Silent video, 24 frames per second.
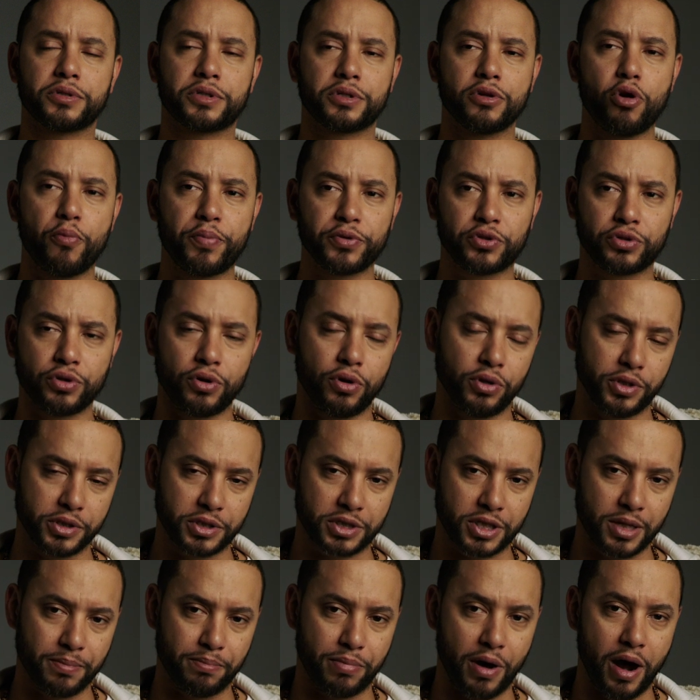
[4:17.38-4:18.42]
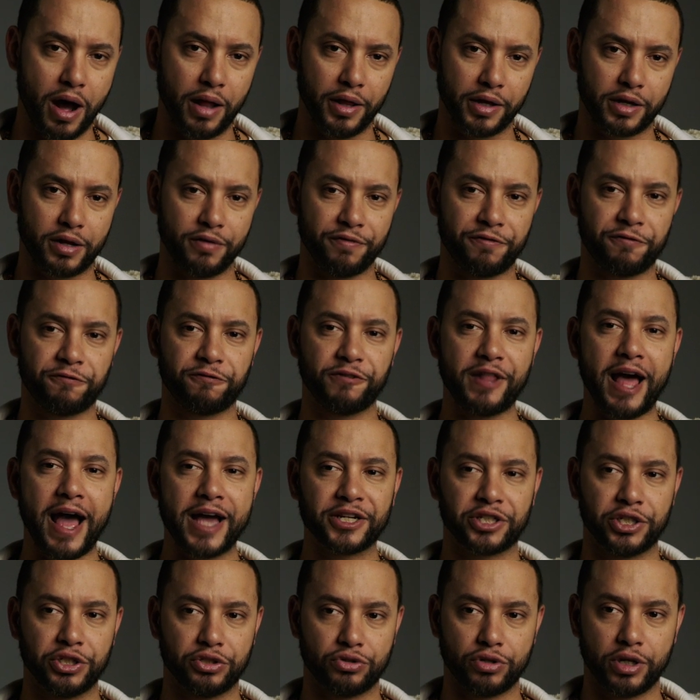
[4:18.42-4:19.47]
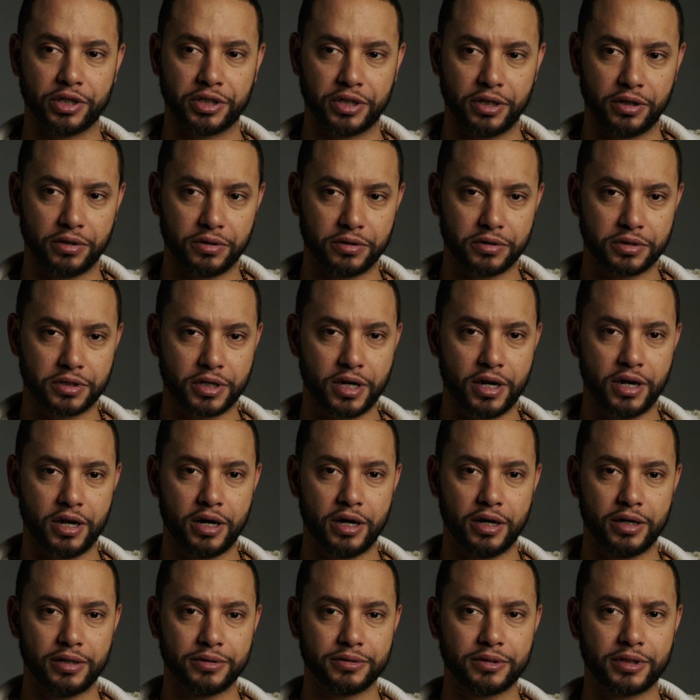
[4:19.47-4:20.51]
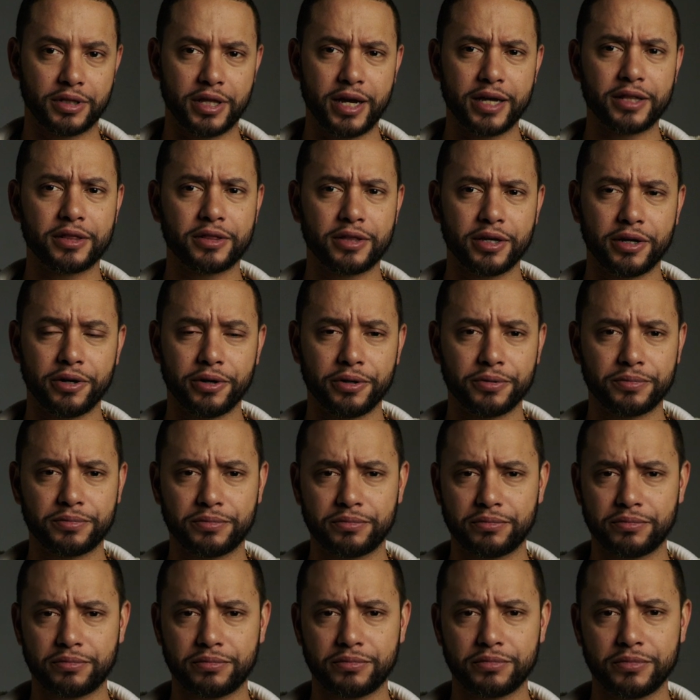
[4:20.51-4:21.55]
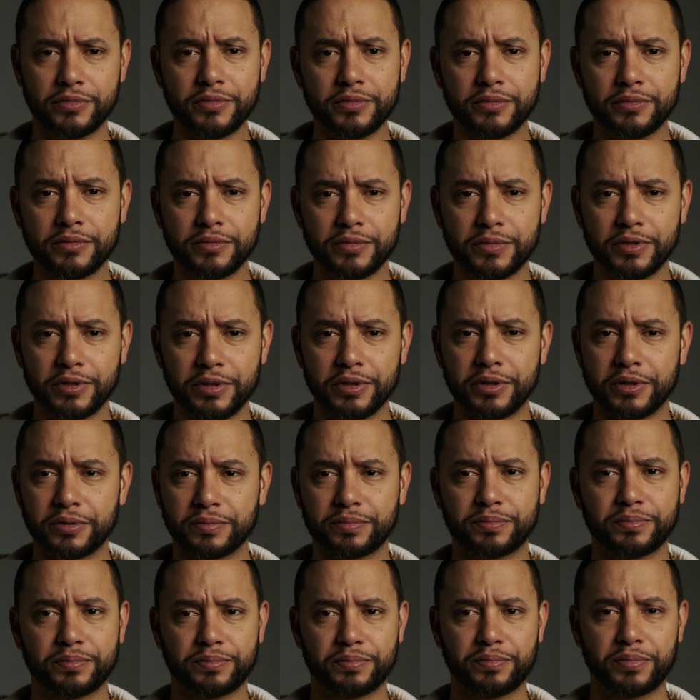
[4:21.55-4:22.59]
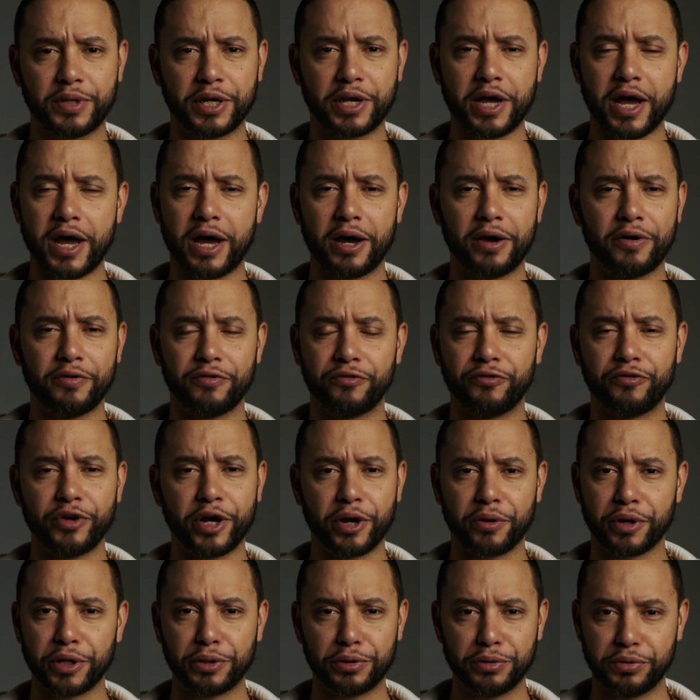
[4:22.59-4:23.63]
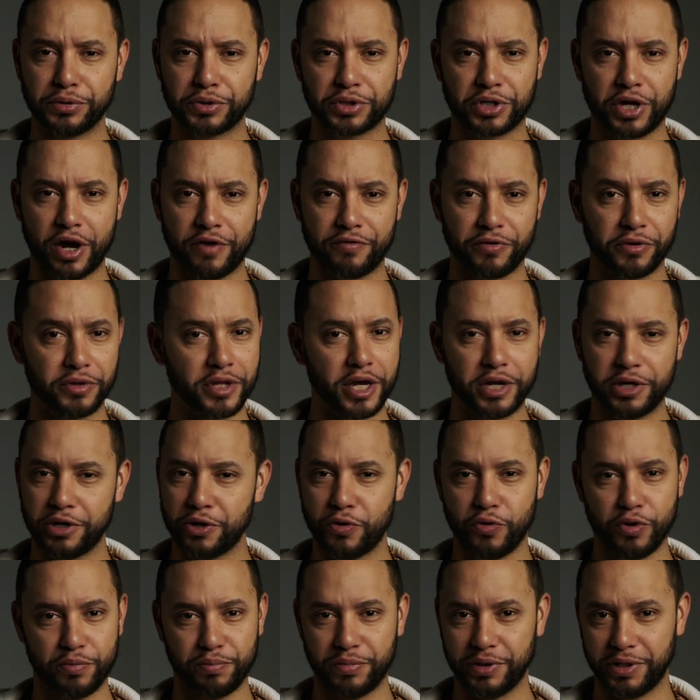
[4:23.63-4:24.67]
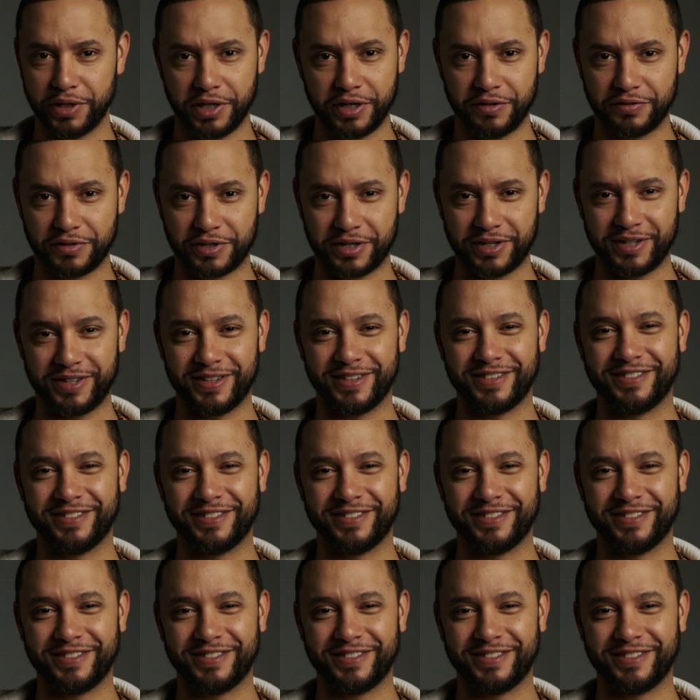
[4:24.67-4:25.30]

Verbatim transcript: Snow Patrol is symbolic of flashy drug dealers, uh, that they're, you know, they got a very loose cover that no one believes.